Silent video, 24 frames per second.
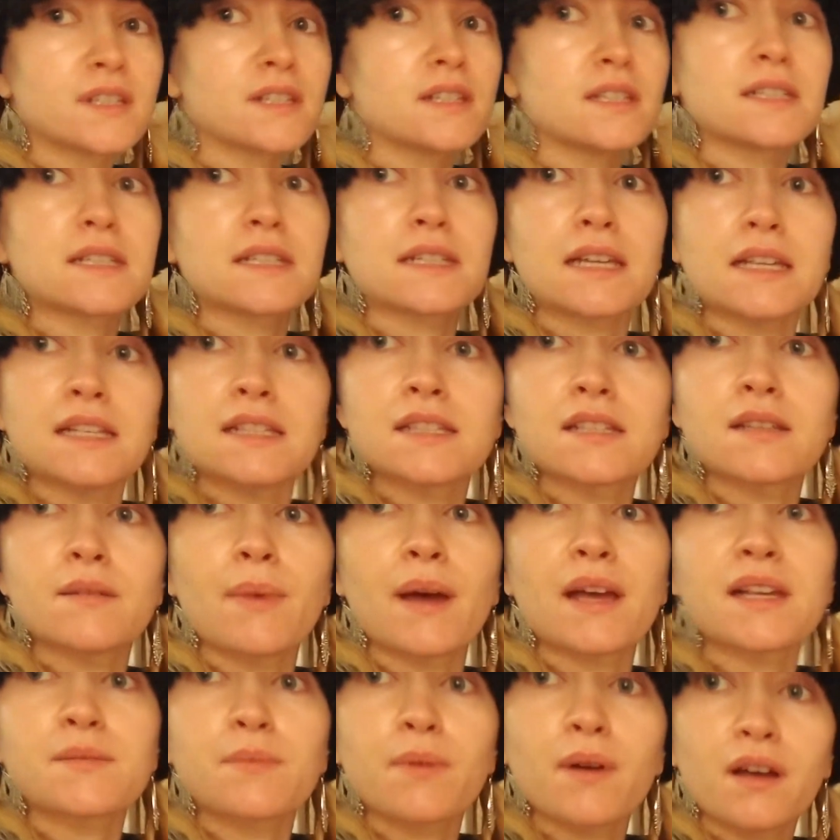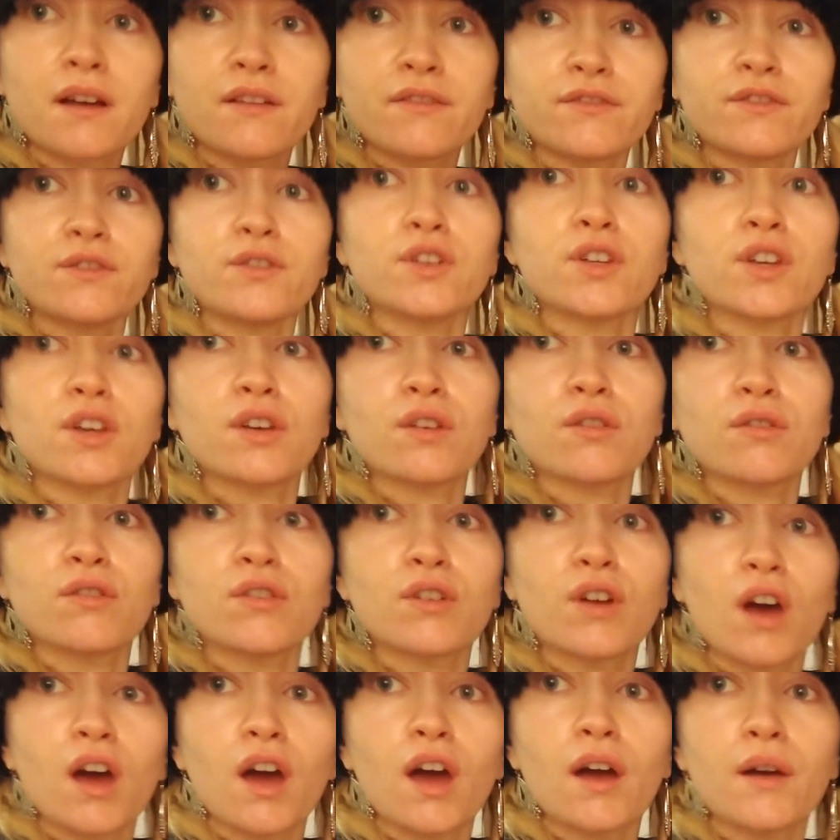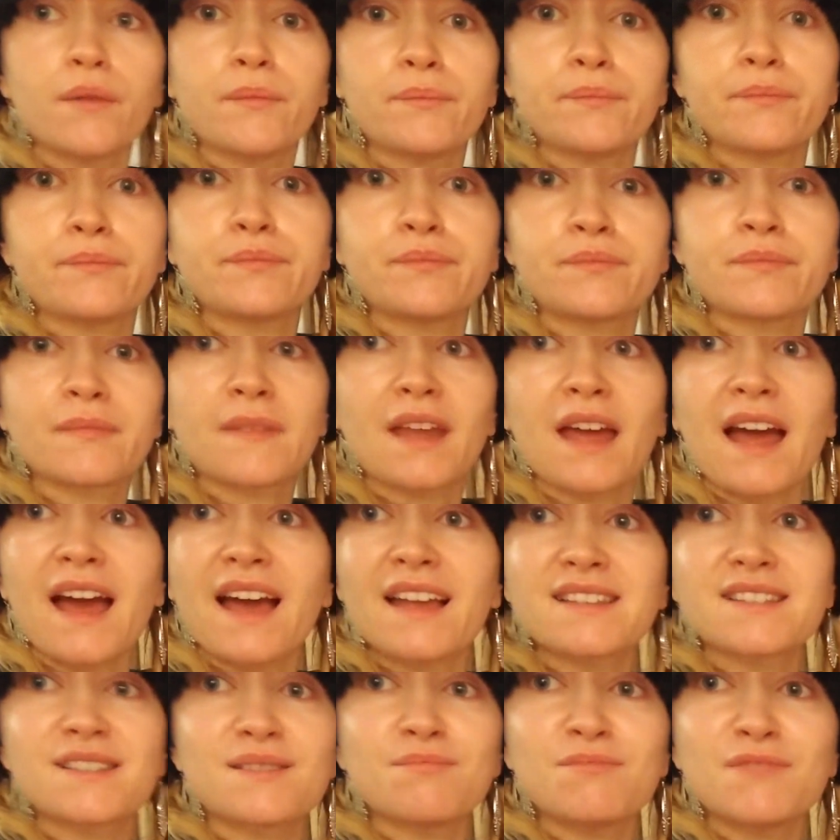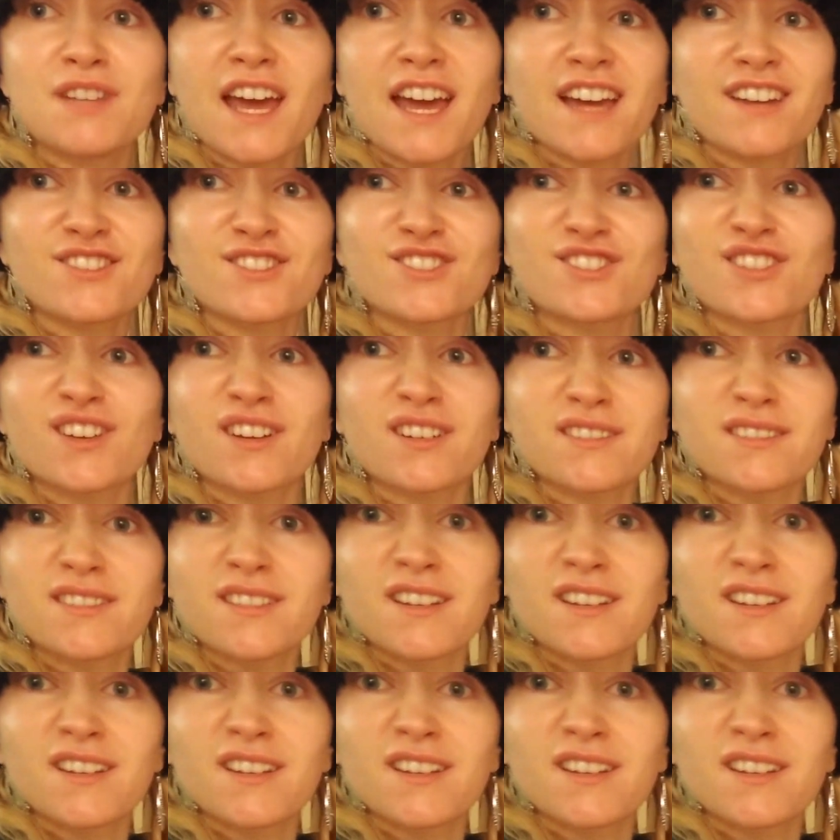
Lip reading: Skin's the best part for you. Add some texture.